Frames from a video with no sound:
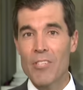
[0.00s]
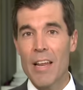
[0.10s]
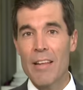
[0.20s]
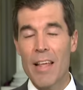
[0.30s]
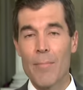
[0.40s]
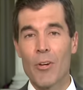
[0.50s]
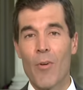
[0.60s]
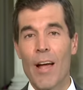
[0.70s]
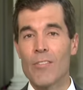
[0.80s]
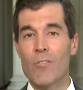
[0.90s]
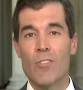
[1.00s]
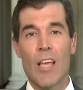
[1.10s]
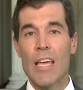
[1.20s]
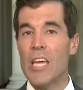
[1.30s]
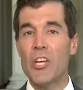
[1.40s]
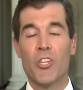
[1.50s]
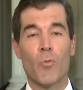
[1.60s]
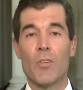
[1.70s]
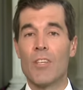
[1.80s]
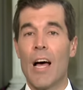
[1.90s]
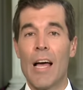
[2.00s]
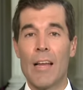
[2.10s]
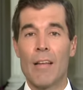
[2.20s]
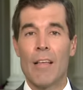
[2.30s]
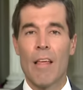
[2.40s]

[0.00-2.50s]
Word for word: Senate Democrats who say he should resign.